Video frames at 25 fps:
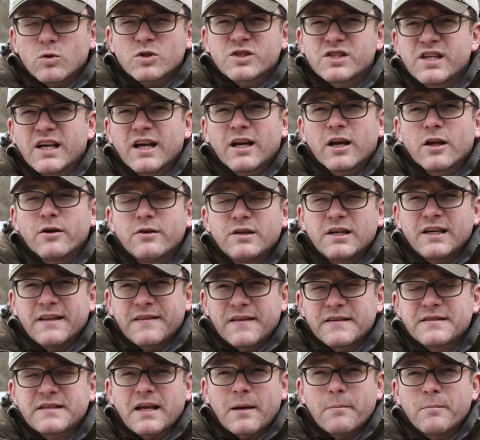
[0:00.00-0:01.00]
what's included in
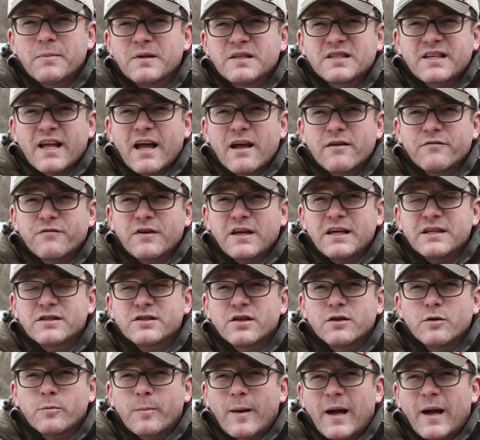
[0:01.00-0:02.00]
the Tempest Air V2